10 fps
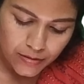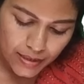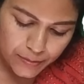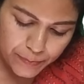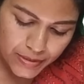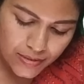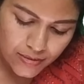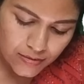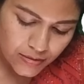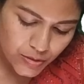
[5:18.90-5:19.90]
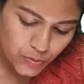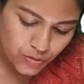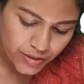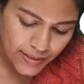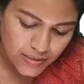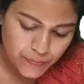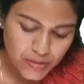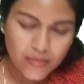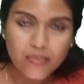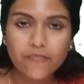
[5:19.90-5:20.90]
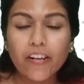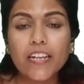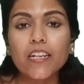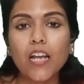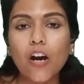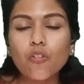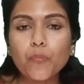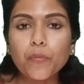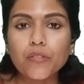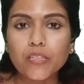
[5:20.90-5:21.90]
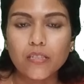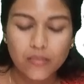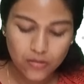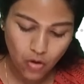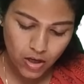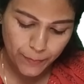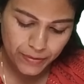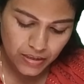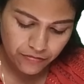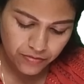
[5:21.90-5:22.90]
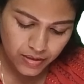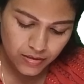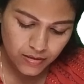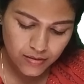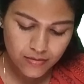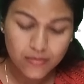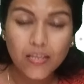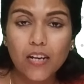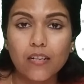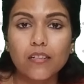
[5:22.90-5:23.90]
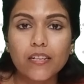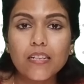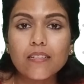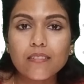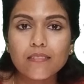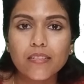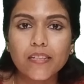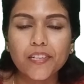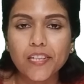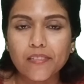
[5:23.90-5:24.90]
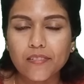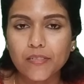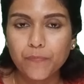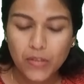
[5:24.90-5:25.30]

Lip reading: That means the neurotransmitter, the final output, norepinephrine, is the release is decreased.